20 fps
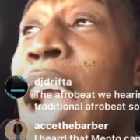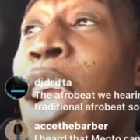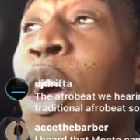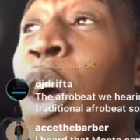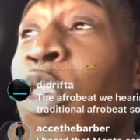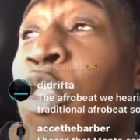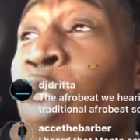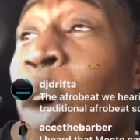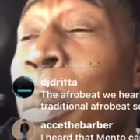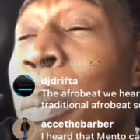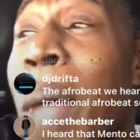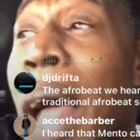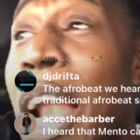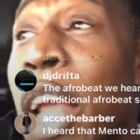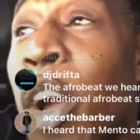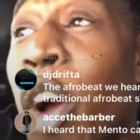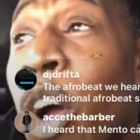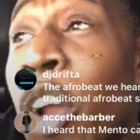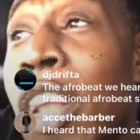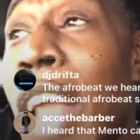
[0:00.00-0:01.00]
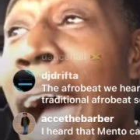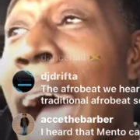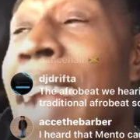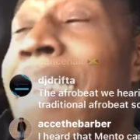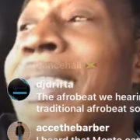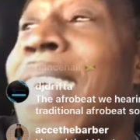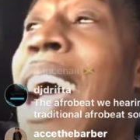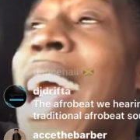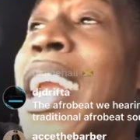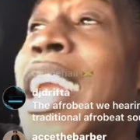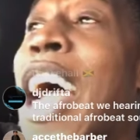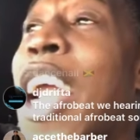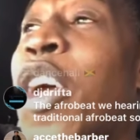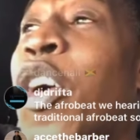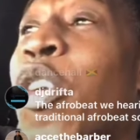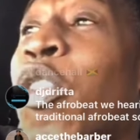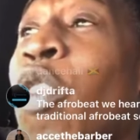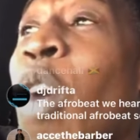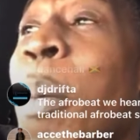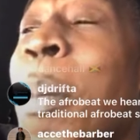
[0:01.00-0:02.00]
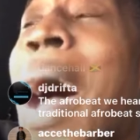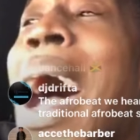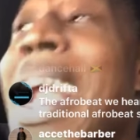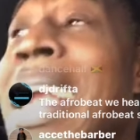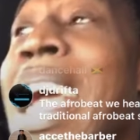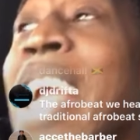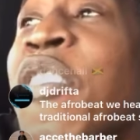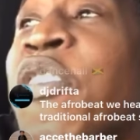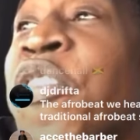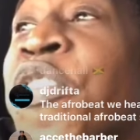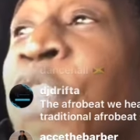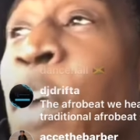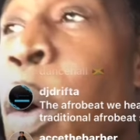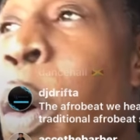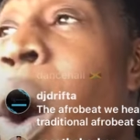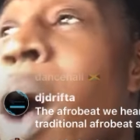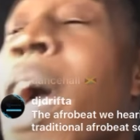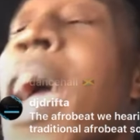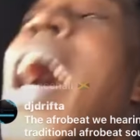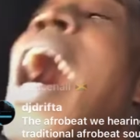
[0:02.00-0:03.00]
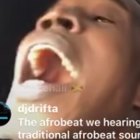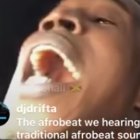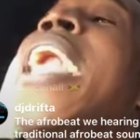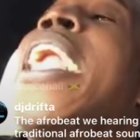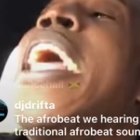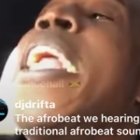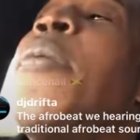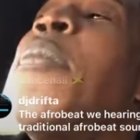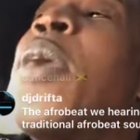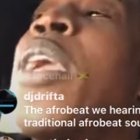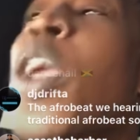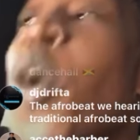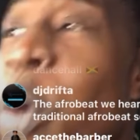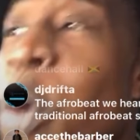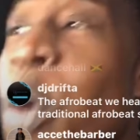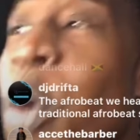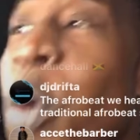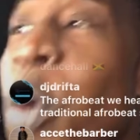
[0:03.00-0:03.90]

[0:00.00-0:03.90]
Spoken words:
in a little something, a little dancehall in a little something, and then flow, and then.